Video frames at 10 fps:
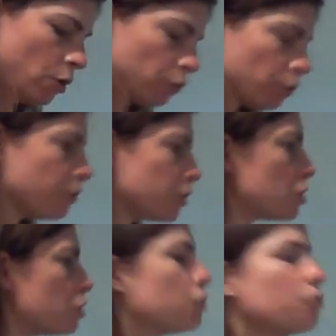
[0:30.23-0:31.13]

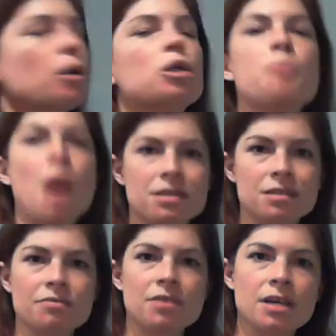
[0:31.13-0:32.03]
refers to the
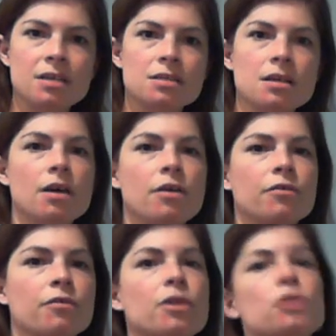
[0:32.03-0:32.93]
responsiveness
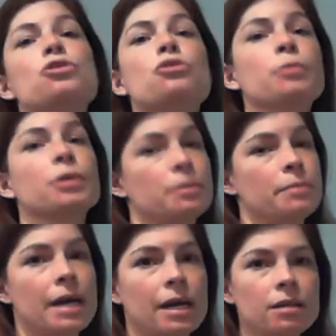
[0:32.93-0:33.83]
of consumer
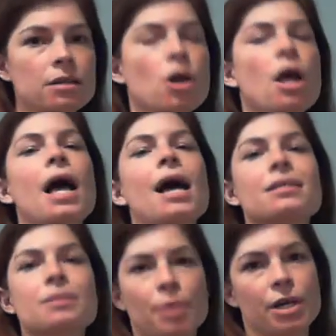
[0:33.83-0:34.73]
demand
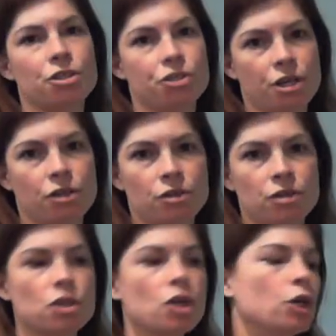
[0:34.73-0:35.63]
as the price
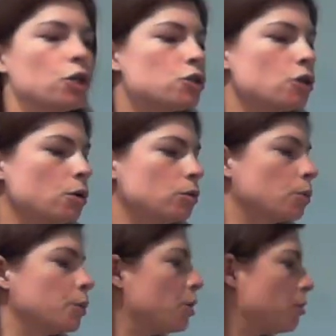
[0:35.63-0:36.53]
changes. So
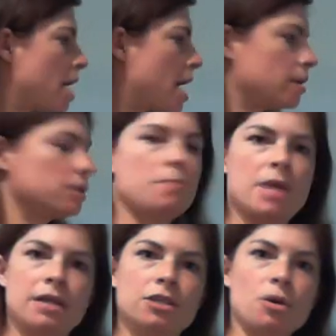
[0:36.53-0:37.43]
we know that
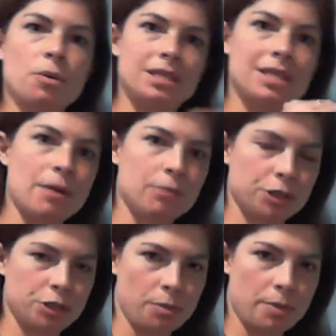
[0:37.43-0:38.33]
demand is always downward
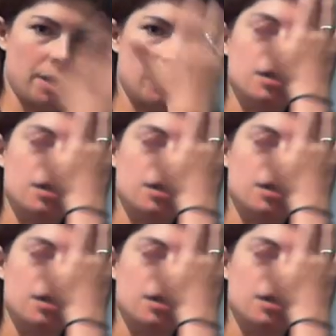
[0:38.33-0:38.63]
sloping